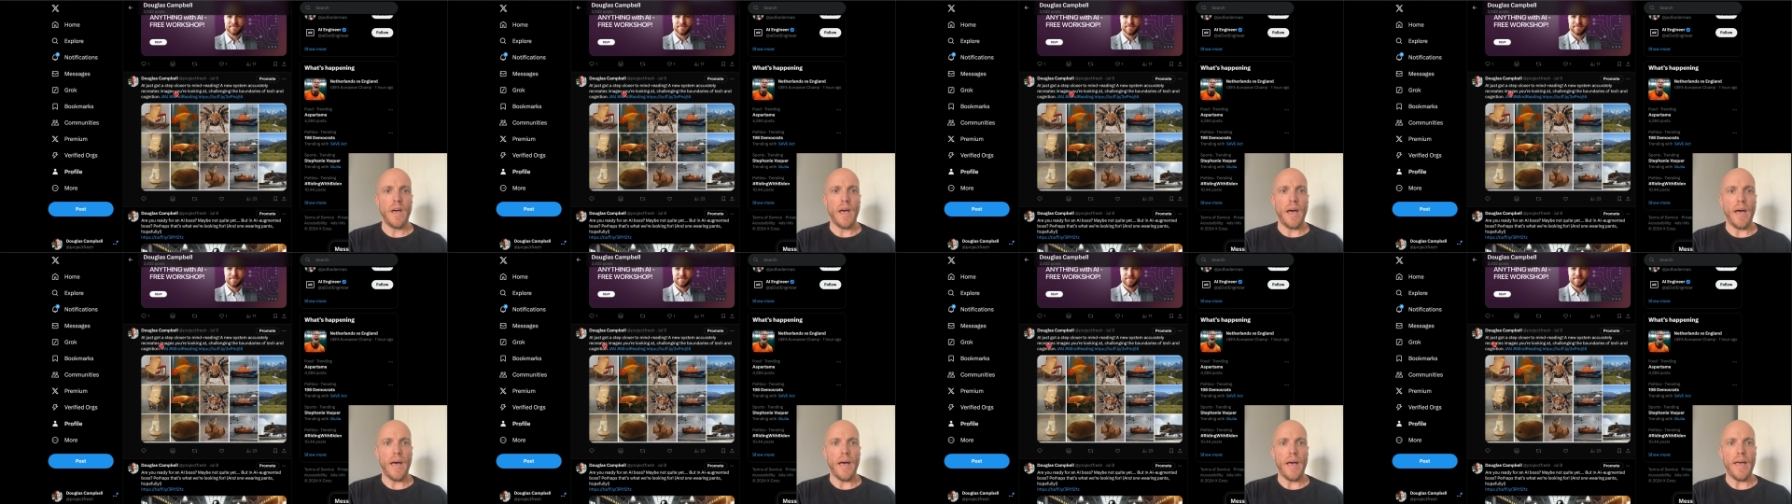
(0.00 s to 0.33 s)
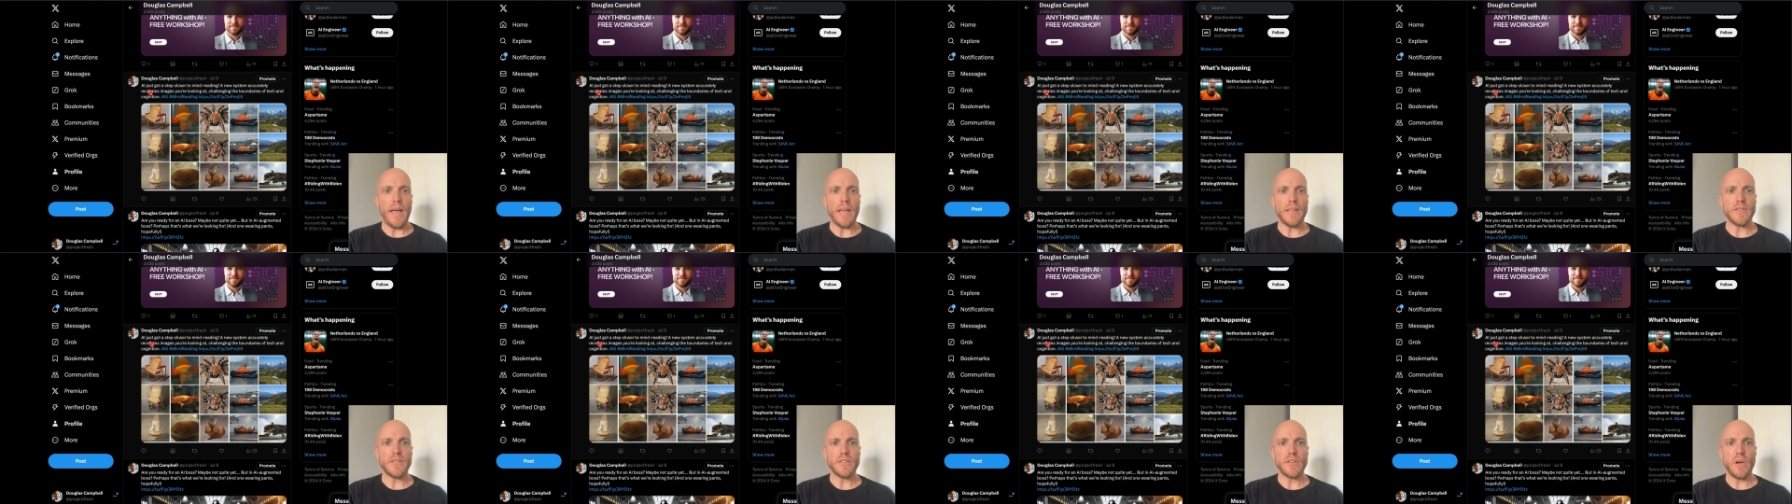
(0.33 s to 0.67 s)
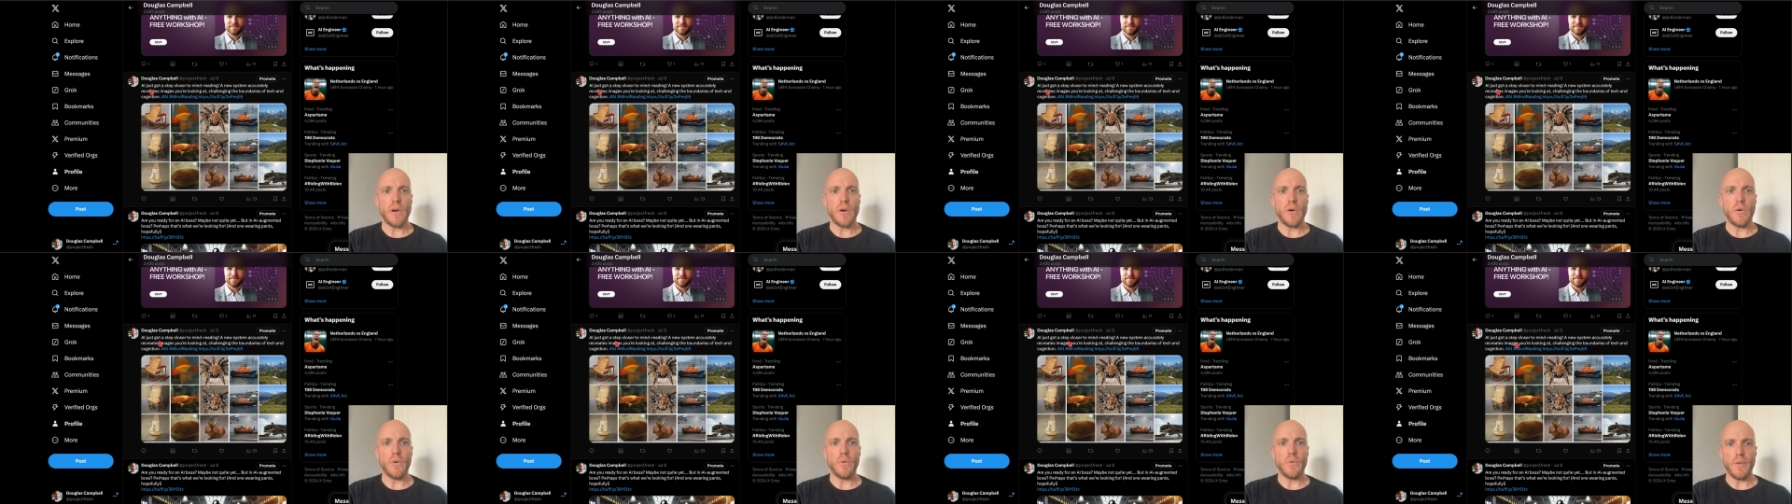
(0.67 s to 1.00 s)
And
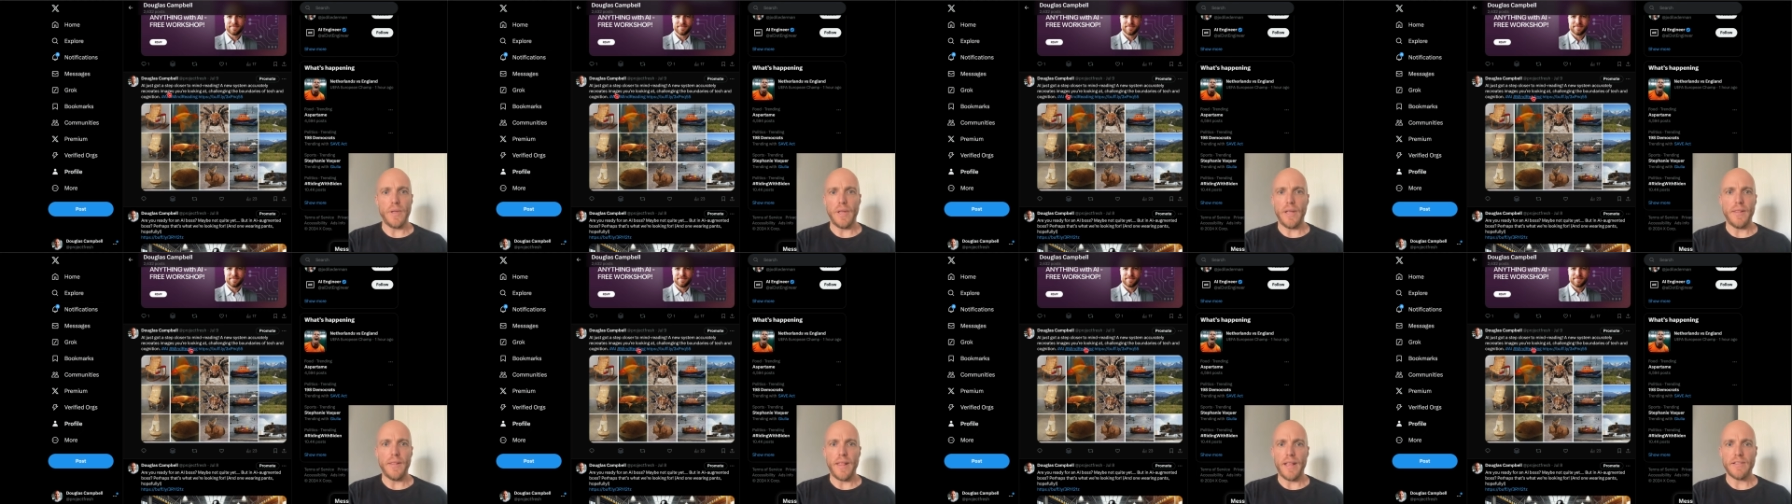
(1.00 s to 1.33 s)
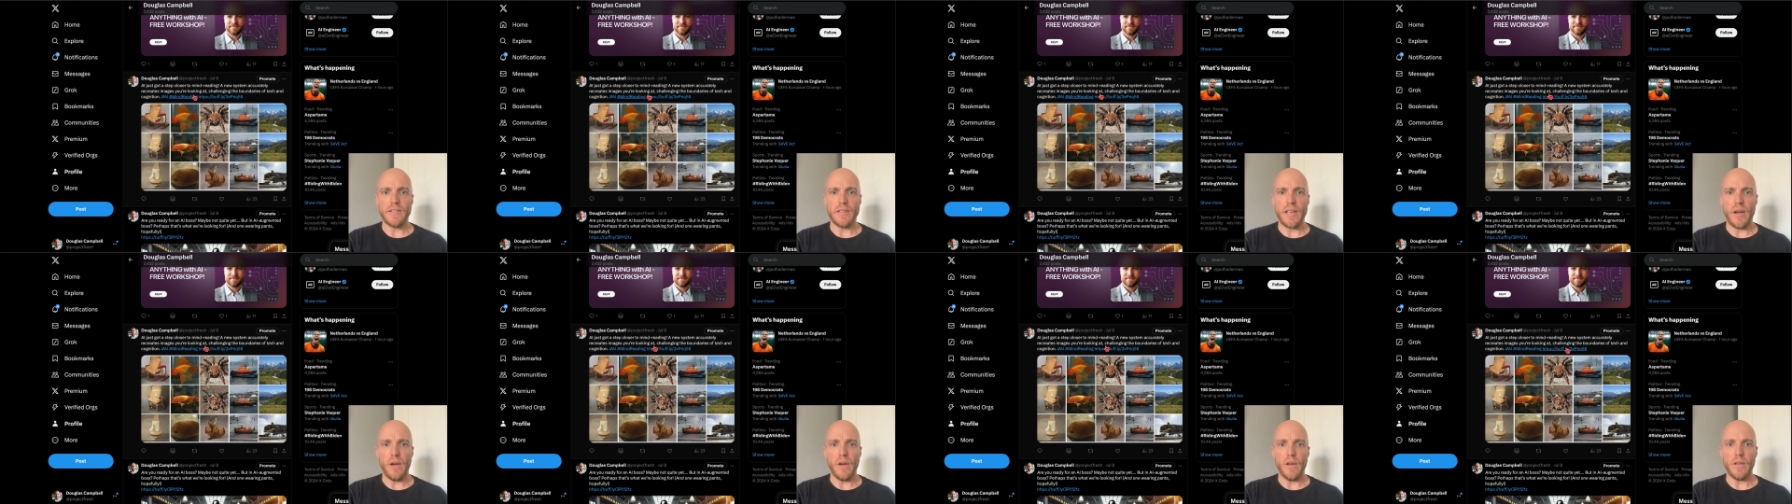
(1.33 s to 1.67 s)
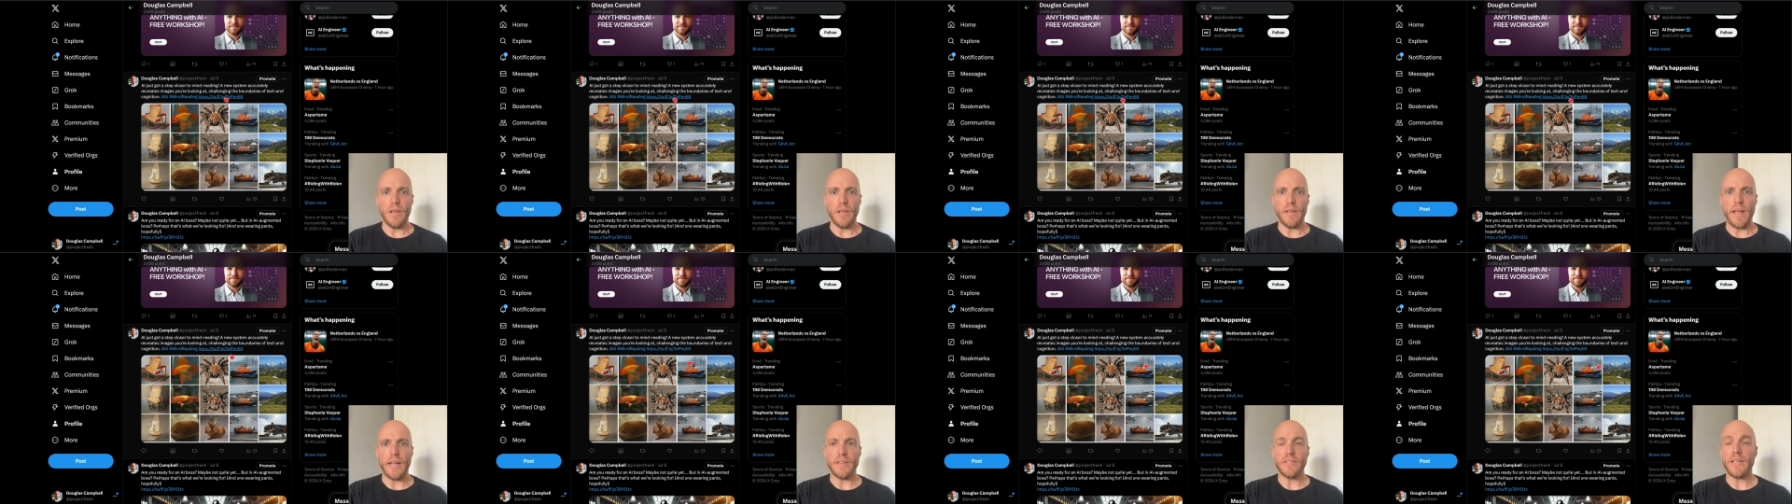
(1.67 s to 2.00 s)
that's
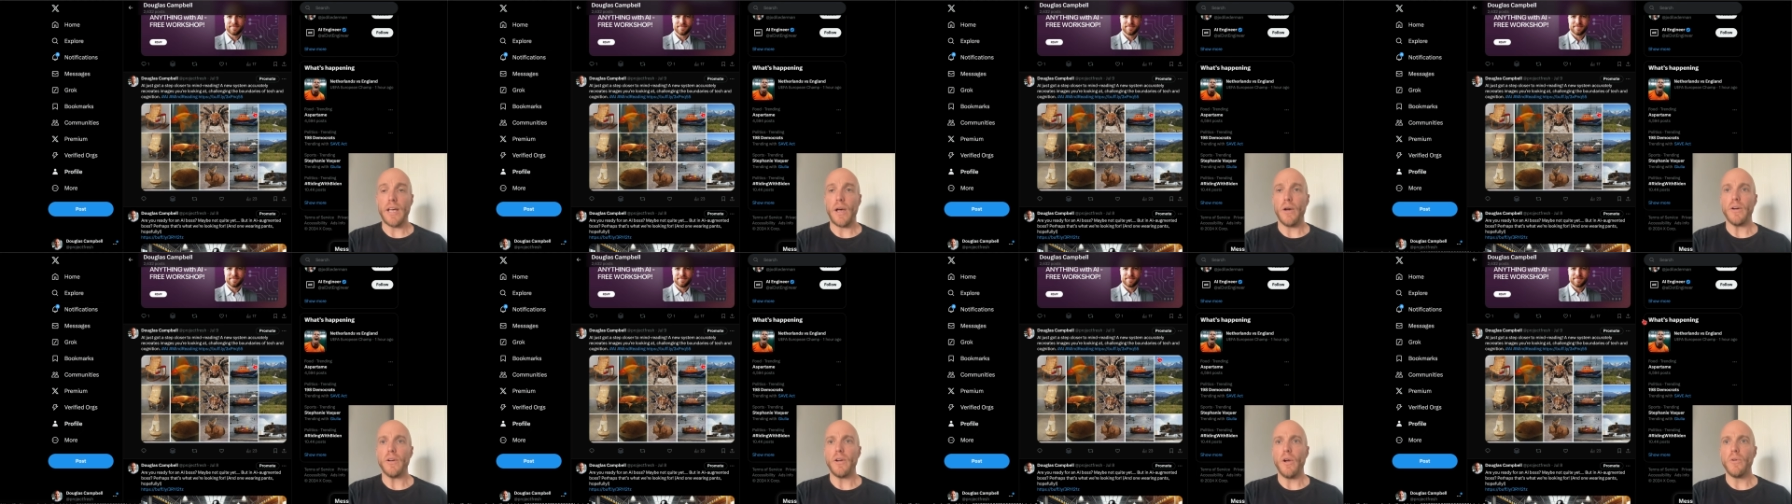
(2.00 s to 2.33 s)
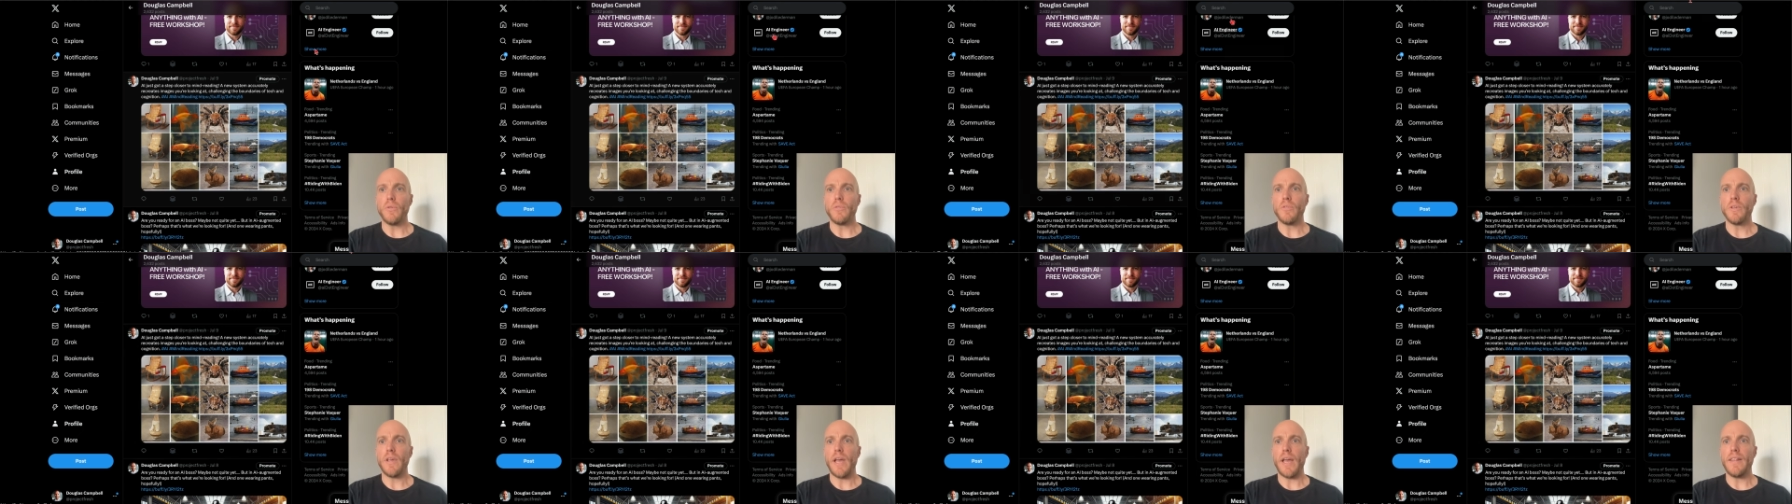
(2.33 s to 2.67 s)
how it goes.